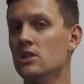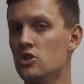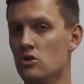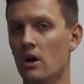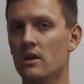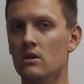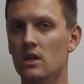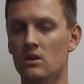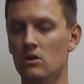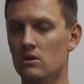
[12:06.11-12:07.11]
striking
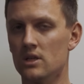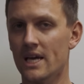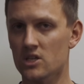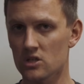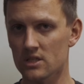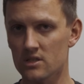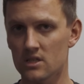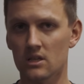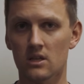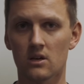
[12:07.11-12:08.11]
and not actually
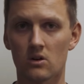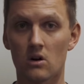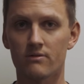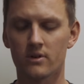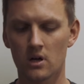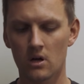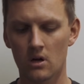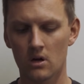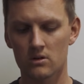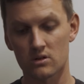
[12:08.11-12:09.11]
sending it off.
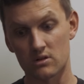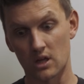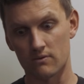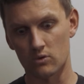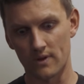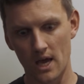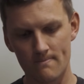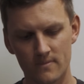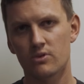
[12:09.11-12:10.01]
So I was thankful for that.